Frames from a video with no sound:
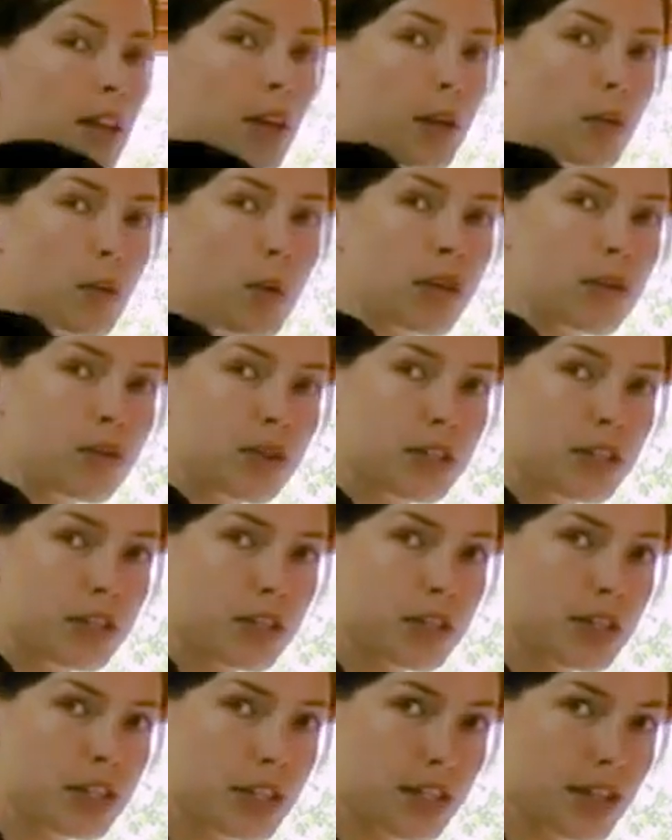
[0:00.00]
Now you want to
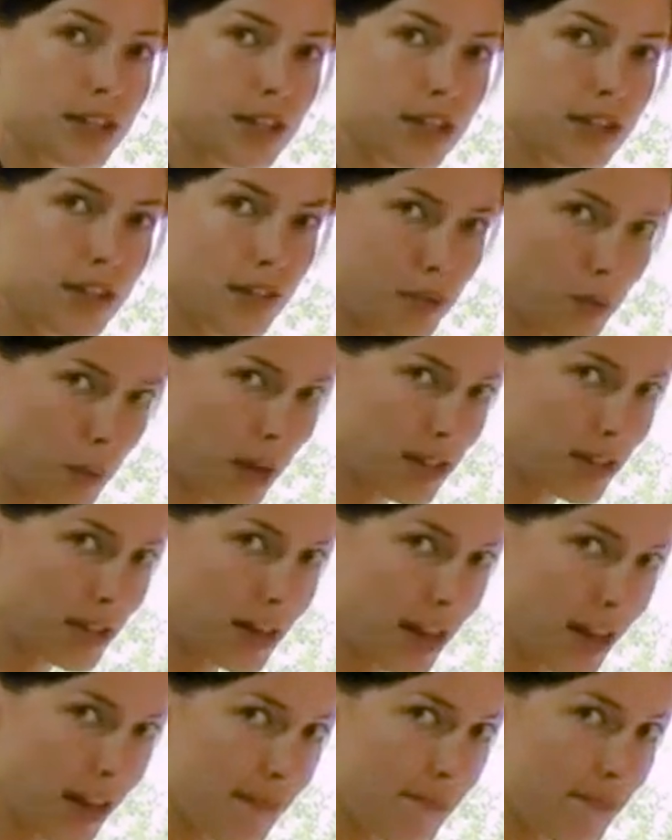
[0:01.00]
rinse your seeds twice
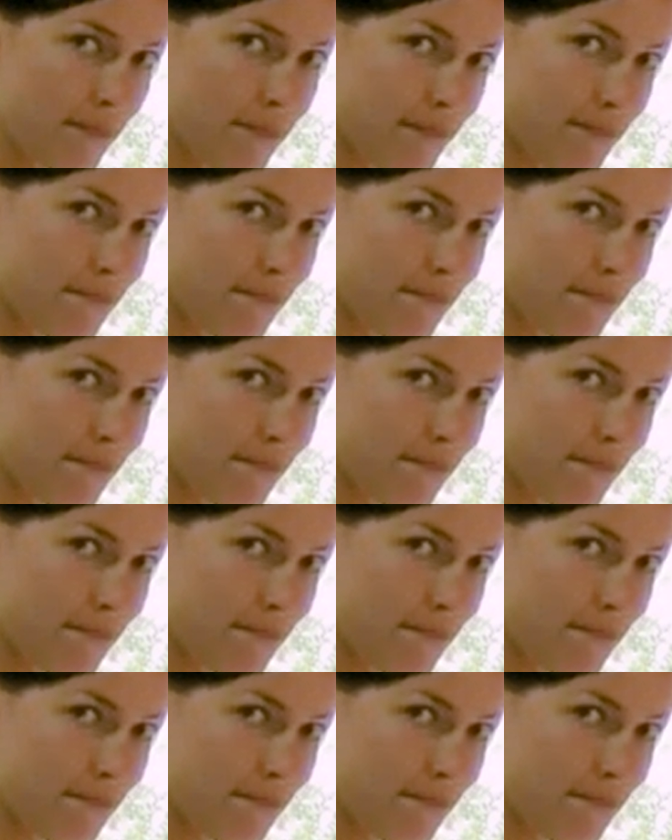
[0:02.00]
a day,